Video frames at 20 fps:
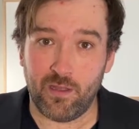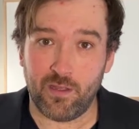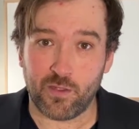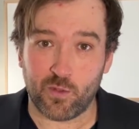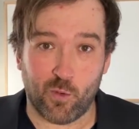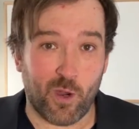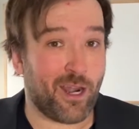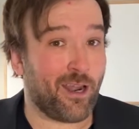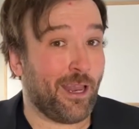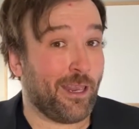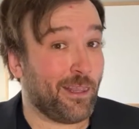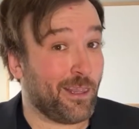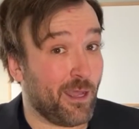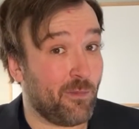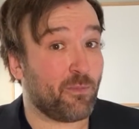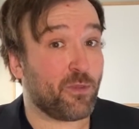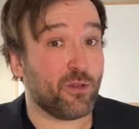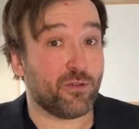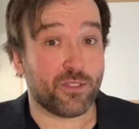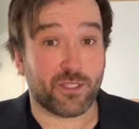So why don't I
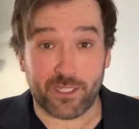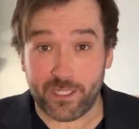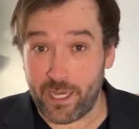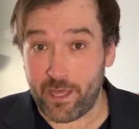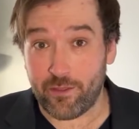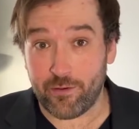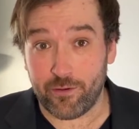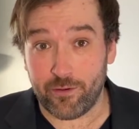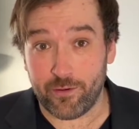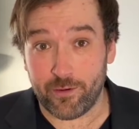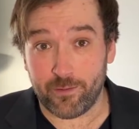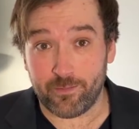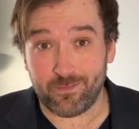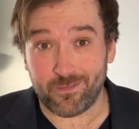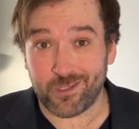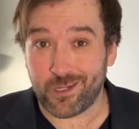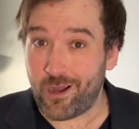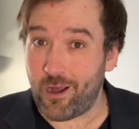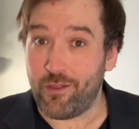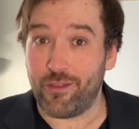lump those together
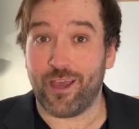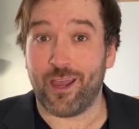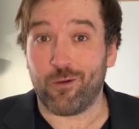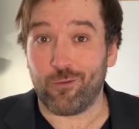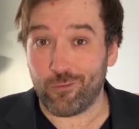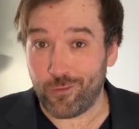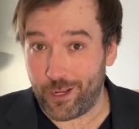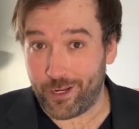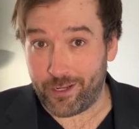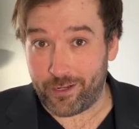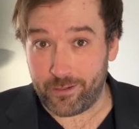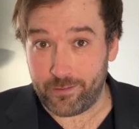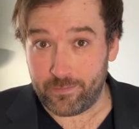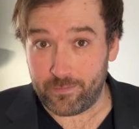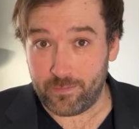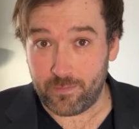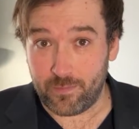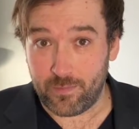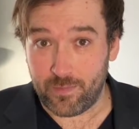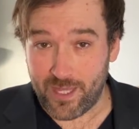and call that running?
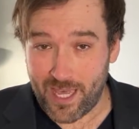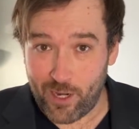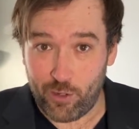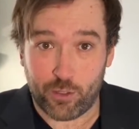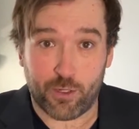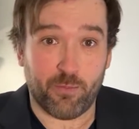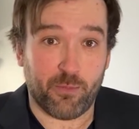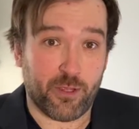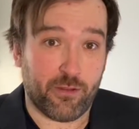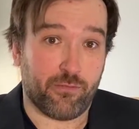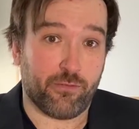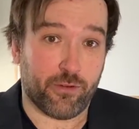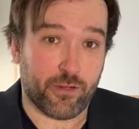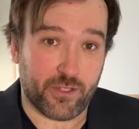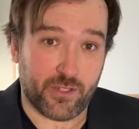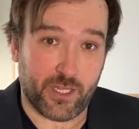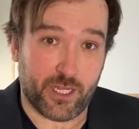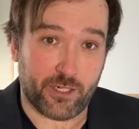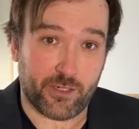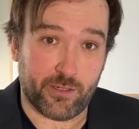That'll compete for a
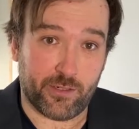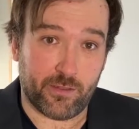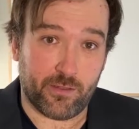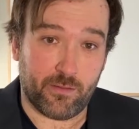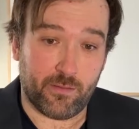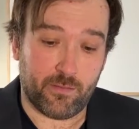section.